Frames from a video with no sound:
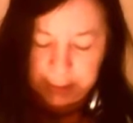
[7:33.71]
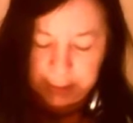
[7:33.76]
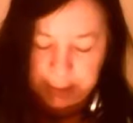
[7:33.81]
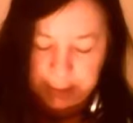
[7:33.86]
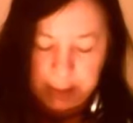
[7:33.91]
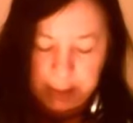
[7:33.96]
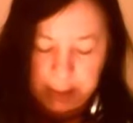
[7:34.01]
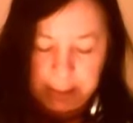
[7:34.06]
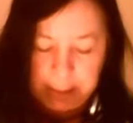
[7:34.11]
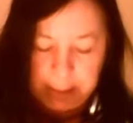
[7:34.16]

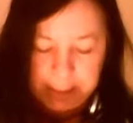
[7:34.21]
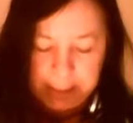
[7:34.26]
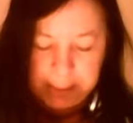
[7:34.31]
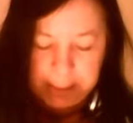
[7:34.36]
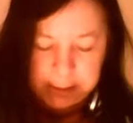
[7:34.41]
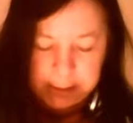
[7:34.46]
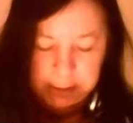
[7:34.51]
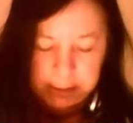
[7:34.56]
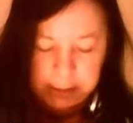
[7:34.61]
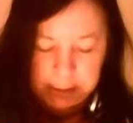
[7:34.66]
By
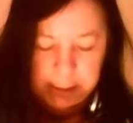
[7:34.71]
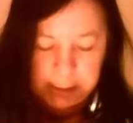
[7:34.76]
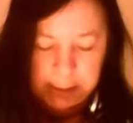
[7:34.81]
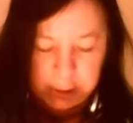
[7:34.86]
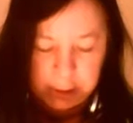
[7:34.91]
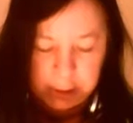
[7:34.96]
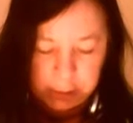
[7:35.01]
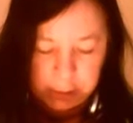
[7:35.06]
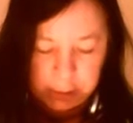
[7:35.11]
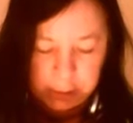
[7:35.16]
bus, then I
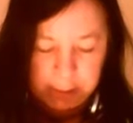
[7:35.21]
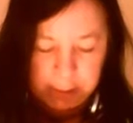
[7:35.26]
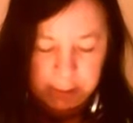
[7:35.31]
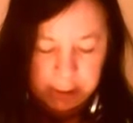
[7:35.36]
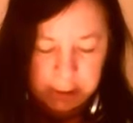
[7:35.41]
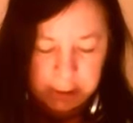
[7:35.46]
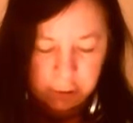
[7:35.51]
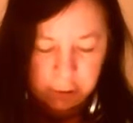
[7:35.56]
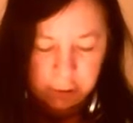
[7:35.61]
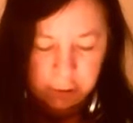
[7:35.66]
took the
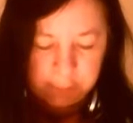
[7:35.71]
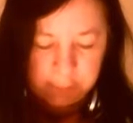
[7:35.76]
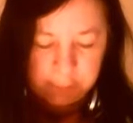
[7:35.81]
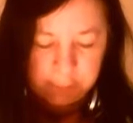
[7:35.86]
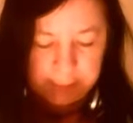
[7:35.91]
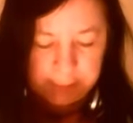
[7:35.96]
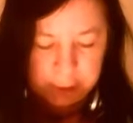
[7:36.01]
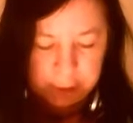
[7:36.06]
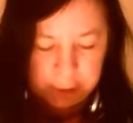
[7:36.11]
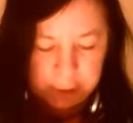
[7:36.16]
metro.
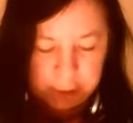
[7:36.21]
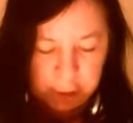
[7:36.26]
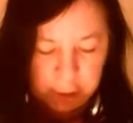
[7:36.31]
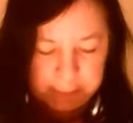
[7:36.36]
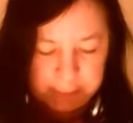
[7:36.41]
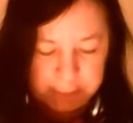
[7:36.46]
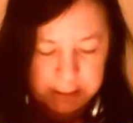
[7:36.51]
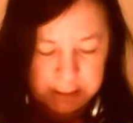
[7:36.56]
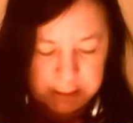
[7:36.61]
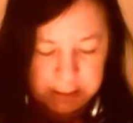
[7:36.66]
At the
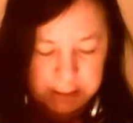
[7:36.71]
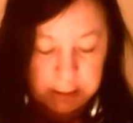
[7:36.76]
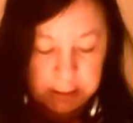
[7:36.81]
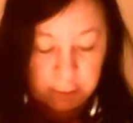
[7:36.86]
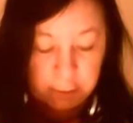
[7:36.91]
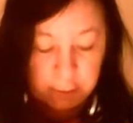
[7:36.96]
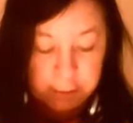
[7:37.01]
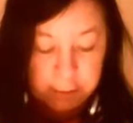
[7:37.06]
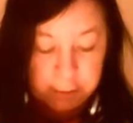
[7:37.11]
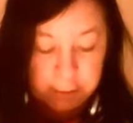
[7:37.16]
shopping center
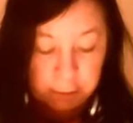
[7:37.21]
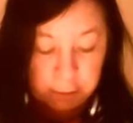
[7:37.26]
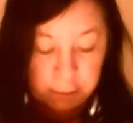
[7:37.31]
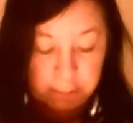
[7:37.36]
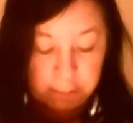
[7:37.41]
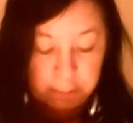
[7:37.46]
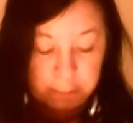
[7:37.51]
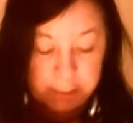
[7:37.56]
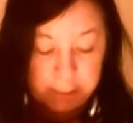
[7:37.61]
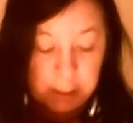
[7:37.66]
of
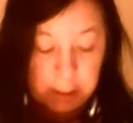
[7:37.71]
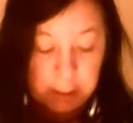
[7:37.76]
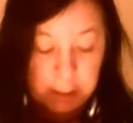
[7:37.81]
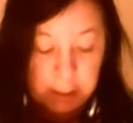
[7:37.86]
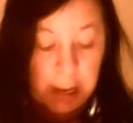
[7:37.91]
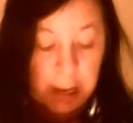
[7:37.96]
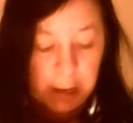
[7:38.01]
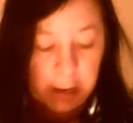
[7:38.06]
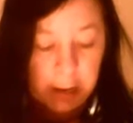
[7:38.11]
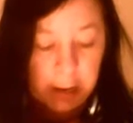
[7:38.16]
Tatuapé,
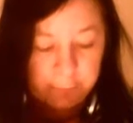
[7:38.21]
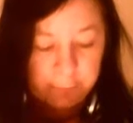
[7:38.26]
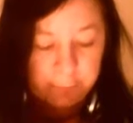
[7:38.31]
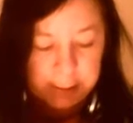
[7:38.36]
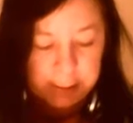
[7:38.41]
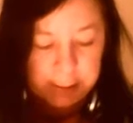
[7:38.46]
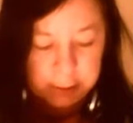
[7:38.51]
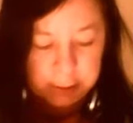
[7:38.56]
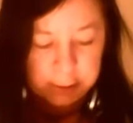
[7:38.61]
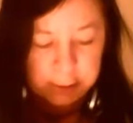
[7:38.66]
I
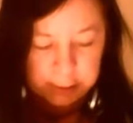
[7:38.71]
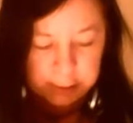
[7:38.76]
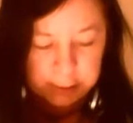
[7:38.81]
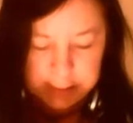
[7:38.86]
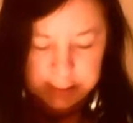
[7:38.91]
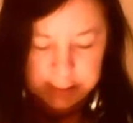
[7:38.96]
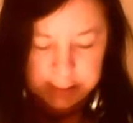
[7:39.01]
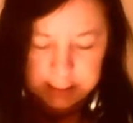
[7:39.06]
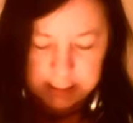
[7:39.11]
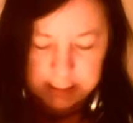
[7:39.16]
finally took a
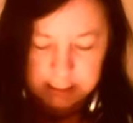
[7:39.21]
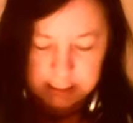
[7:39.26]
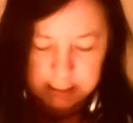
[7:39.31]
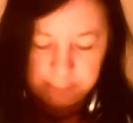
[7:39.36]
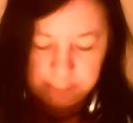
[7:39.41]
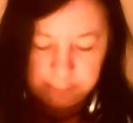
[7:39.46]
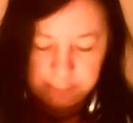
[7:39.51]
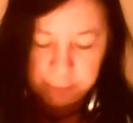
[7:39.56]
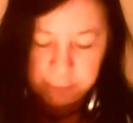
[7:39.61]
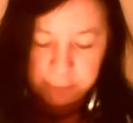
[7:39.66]
taxi
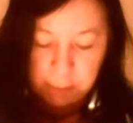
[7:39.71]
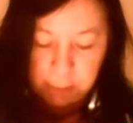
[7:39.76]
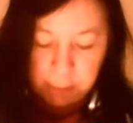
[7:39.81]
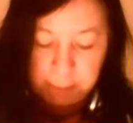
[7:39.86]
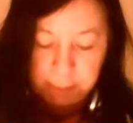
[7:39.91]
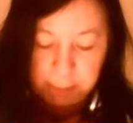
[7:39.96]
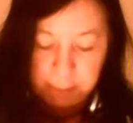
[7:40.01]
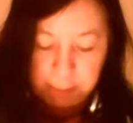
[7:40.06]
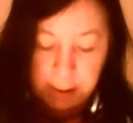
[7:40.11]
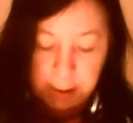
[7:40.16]
to
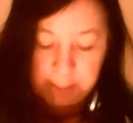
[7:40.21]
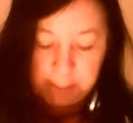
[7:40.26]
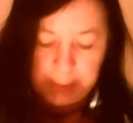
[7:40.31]
Cabral,